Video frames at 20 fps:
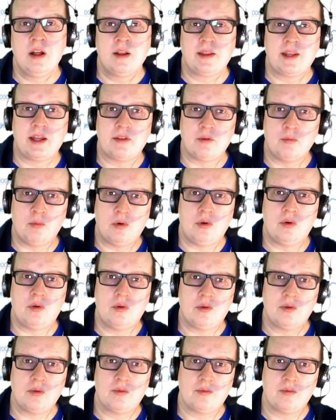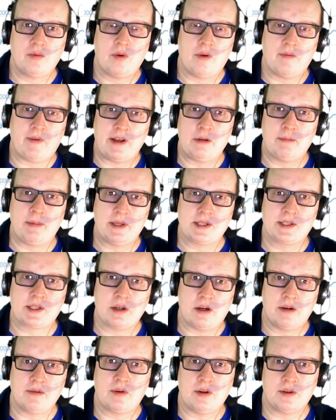Now, the more availability
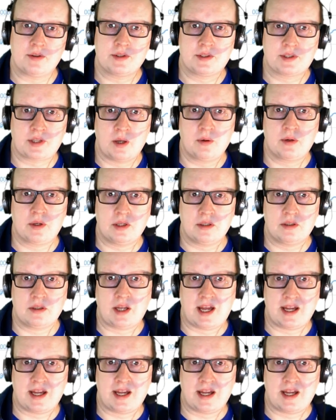I've got to token